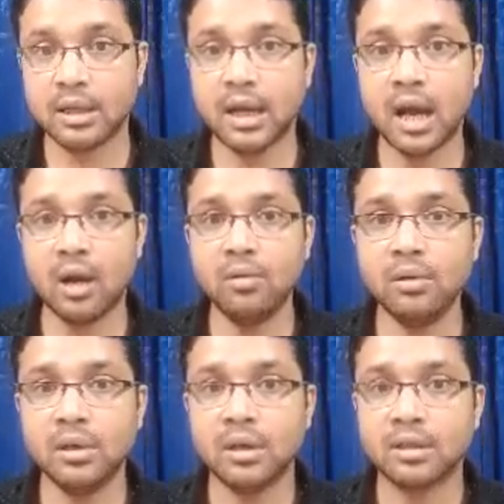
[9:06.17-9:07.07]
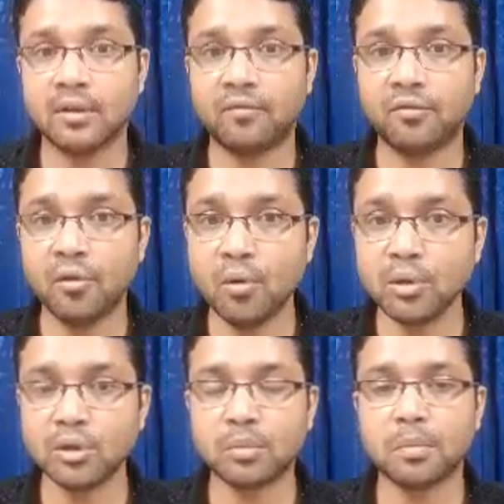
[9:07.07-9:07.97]
Now the
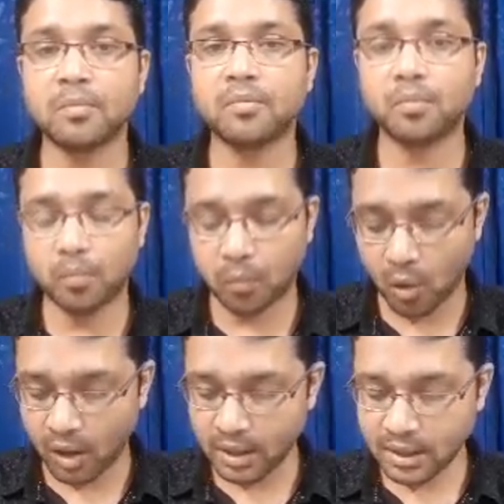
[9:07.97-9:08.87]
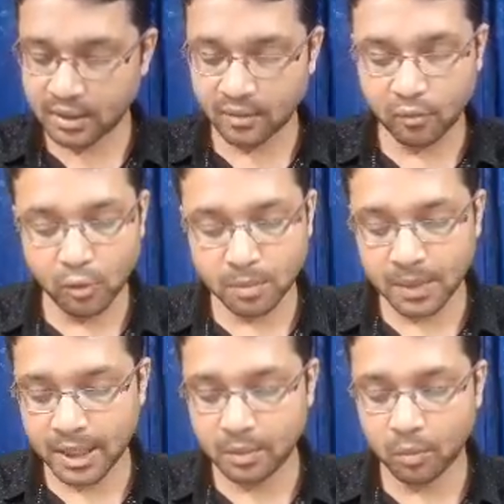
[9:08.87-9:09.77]
fourth point, the fourth
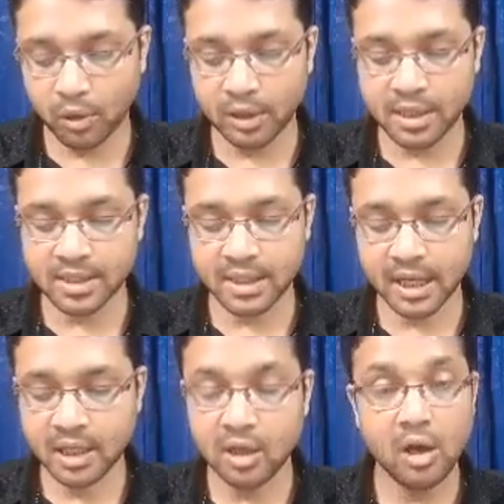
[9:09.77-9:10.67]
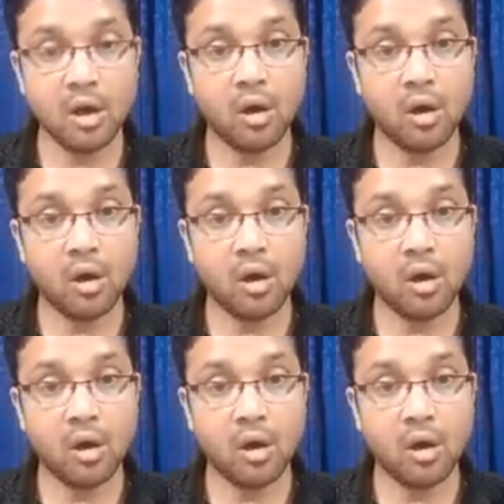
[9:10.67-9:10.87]
merit point is that